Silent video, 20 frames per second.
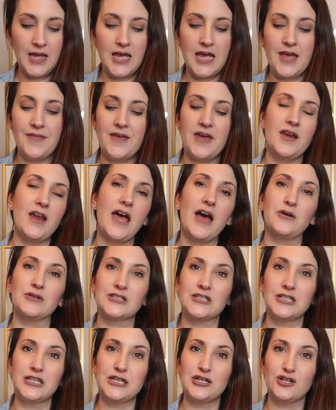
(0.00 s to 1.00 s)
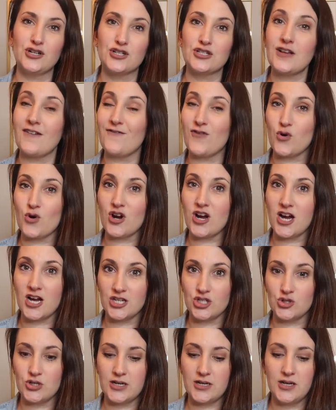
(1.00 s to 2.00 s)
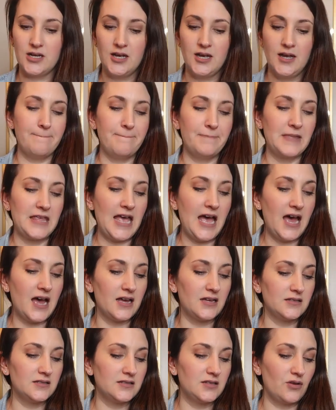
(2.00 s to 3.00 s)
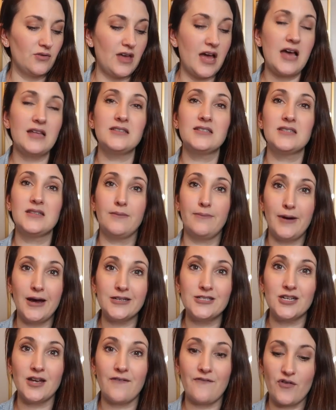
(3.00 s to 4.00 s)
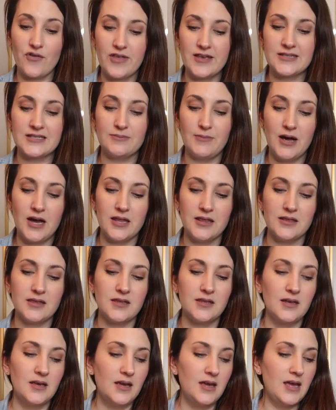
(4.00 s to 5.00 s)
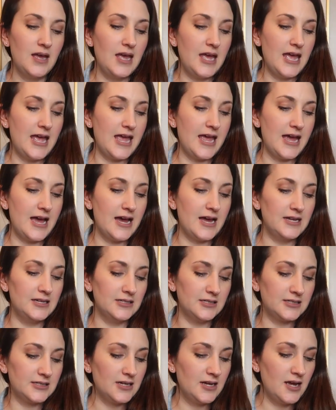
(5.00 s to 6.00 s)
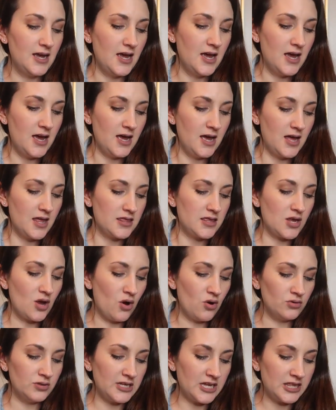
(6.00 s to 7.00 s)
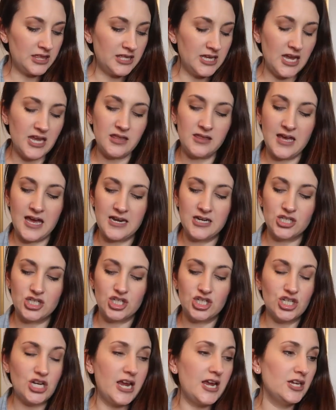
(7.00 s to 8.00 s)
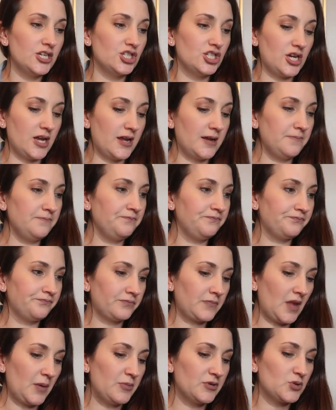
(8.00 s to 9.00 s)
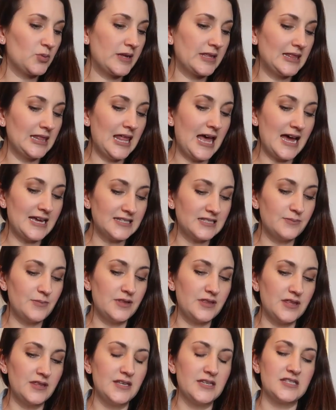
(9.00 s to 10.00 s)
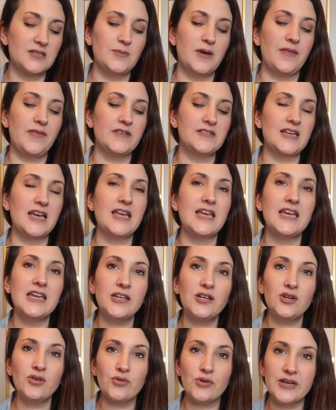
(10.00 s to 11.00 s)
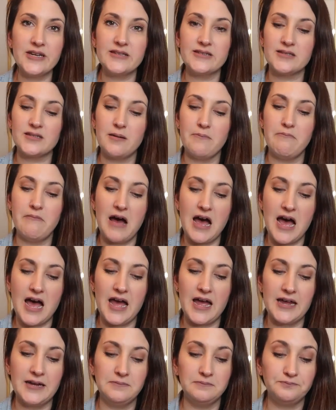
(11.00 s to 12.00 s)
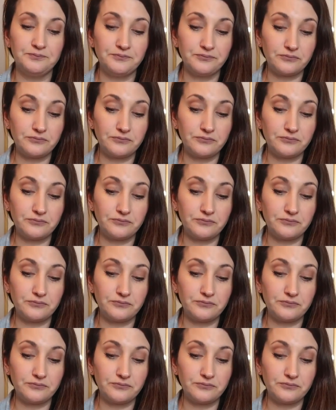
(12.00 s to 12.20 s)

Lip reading: And then house cleaners for $100. Yeah, so that's the budget for this month. And the only thing that is changing between last month and this month is I increased my